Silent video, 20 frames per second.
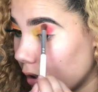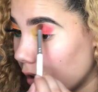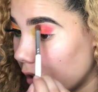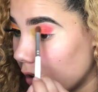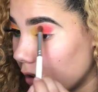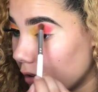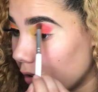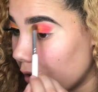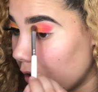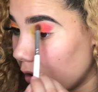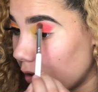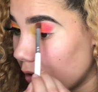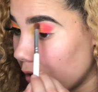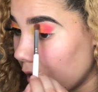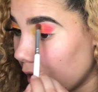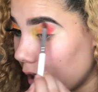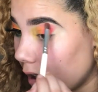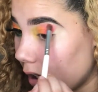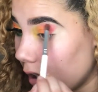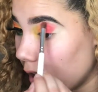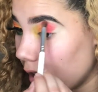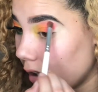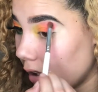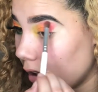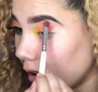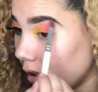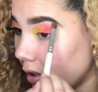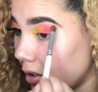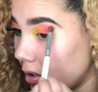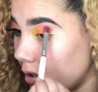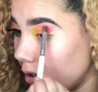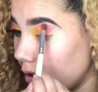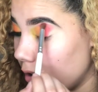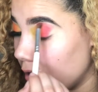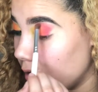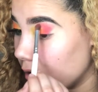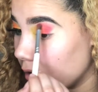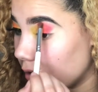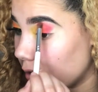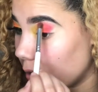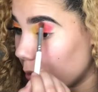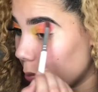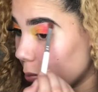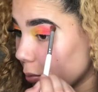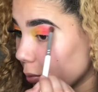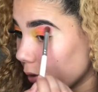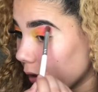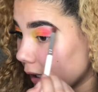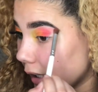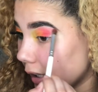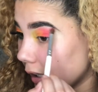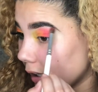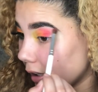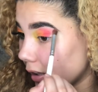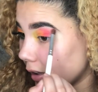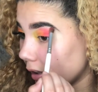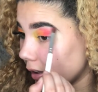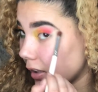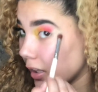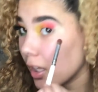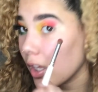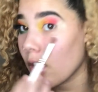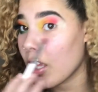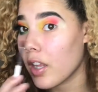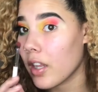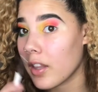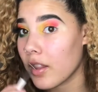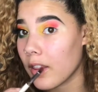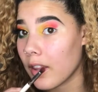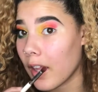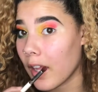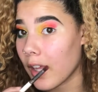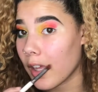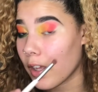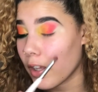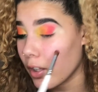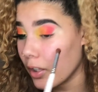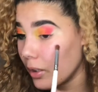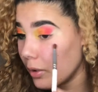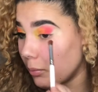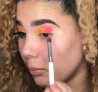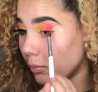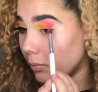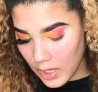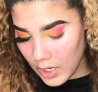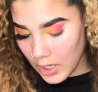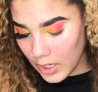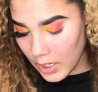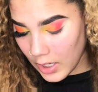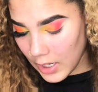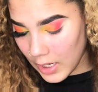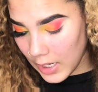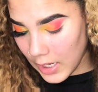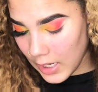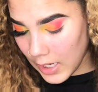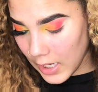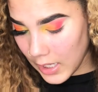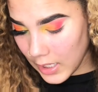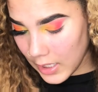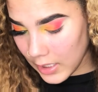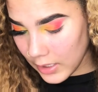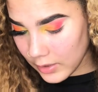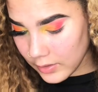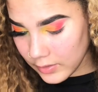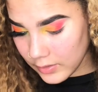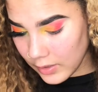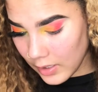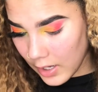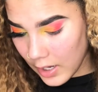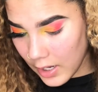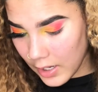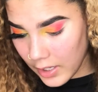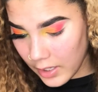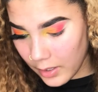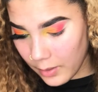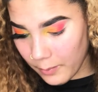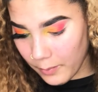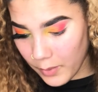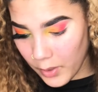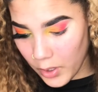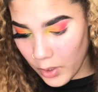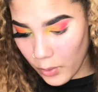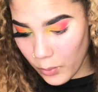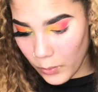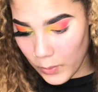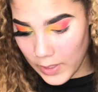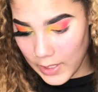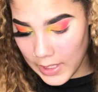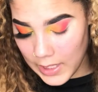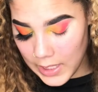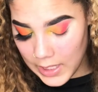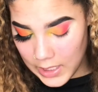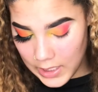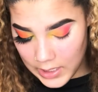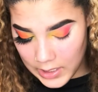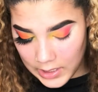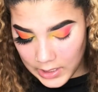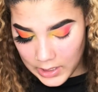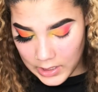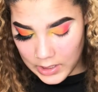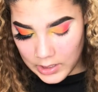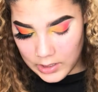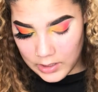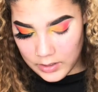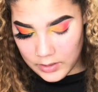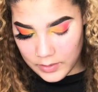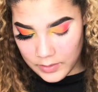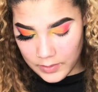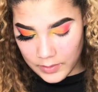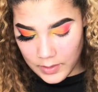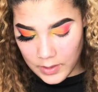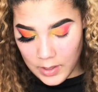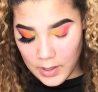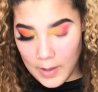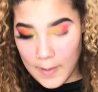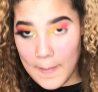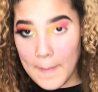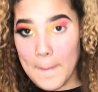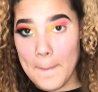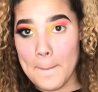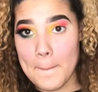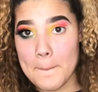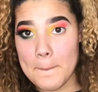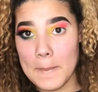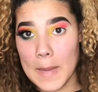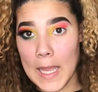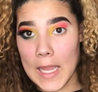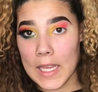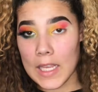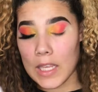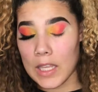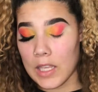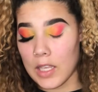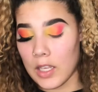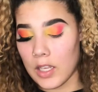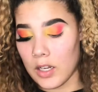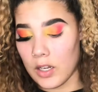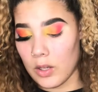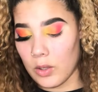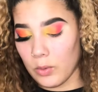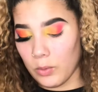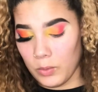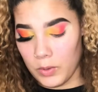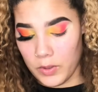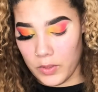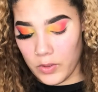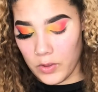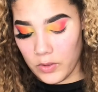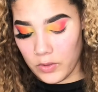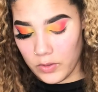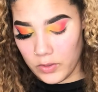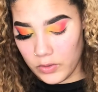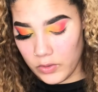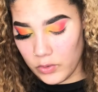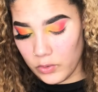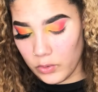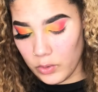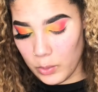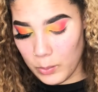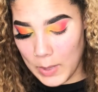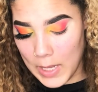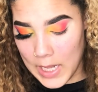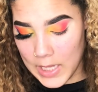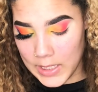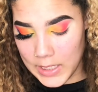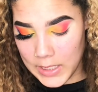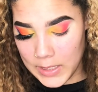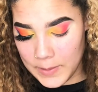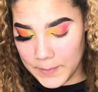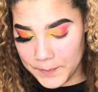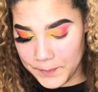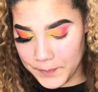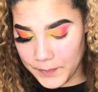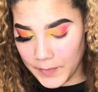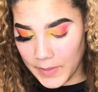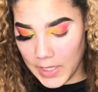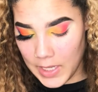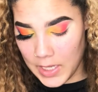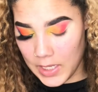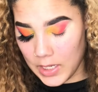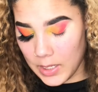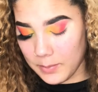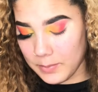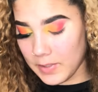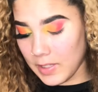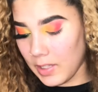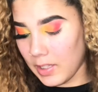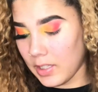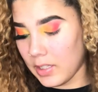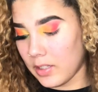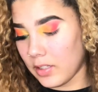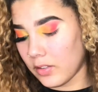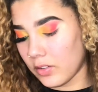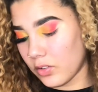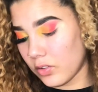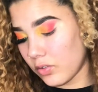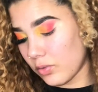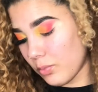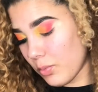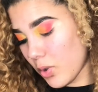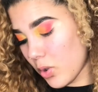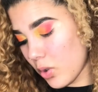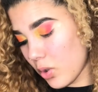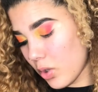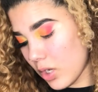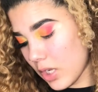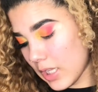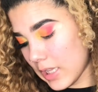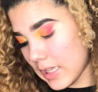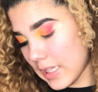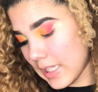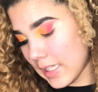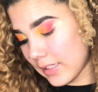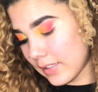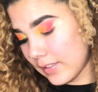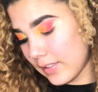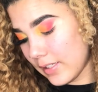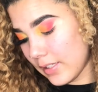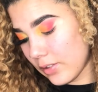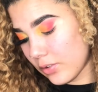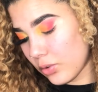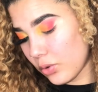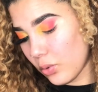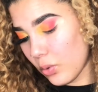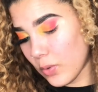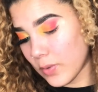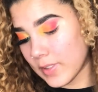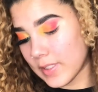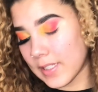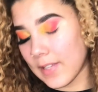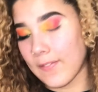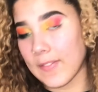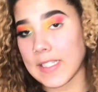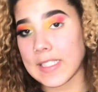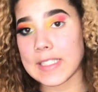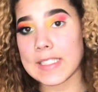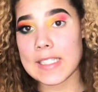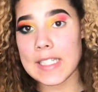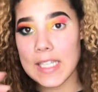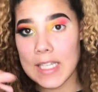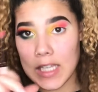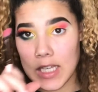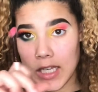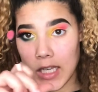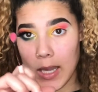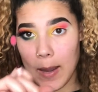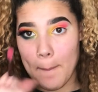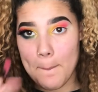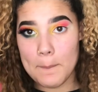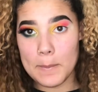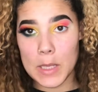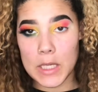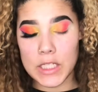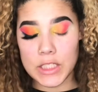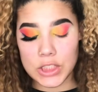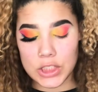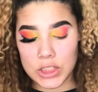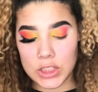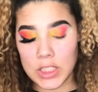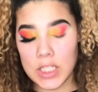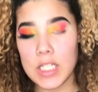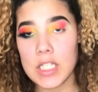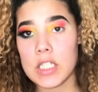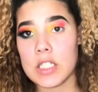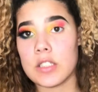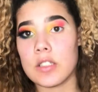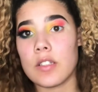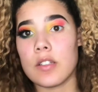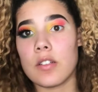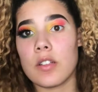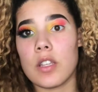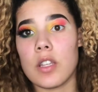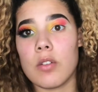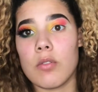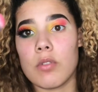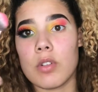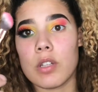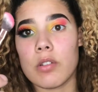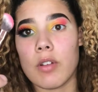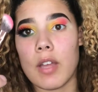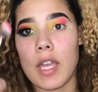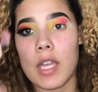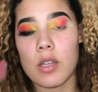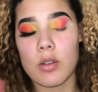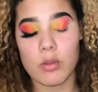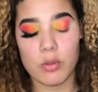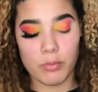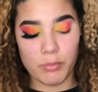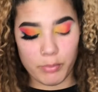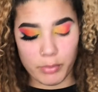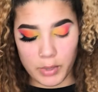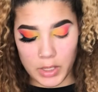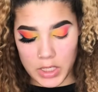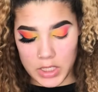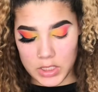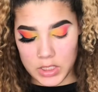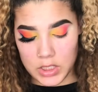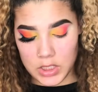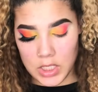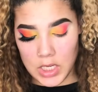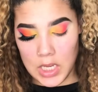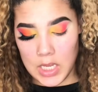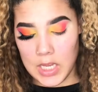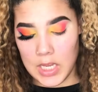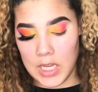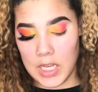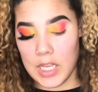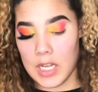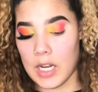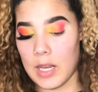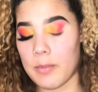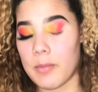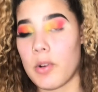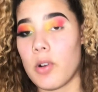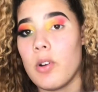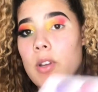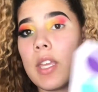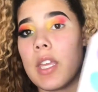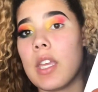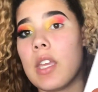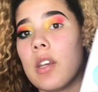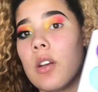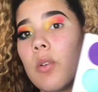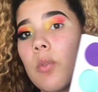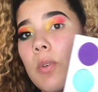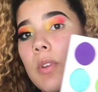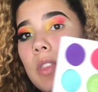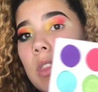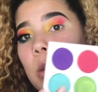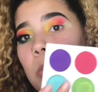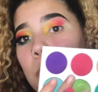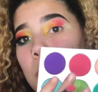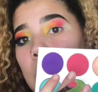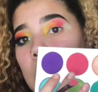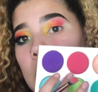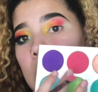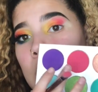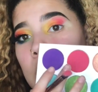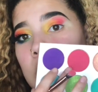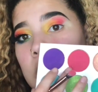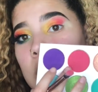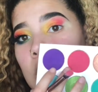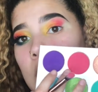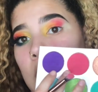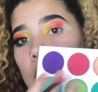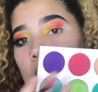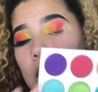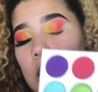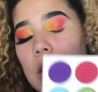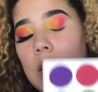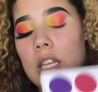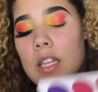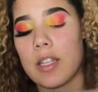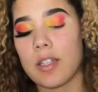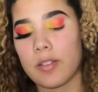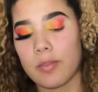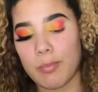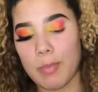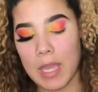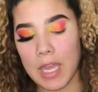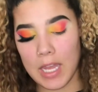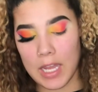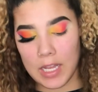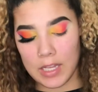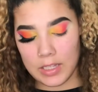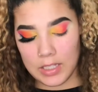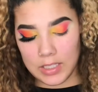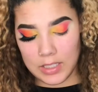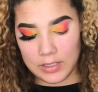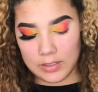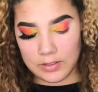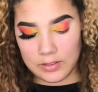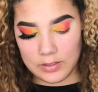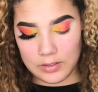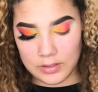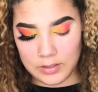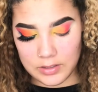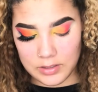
it's okay to bring that up. And next I am going in back in with the Zulu palette, and I'm taking this small Luxie 207T brush, just a cute little angled brush, and I'm going in with the pink shade in this palette.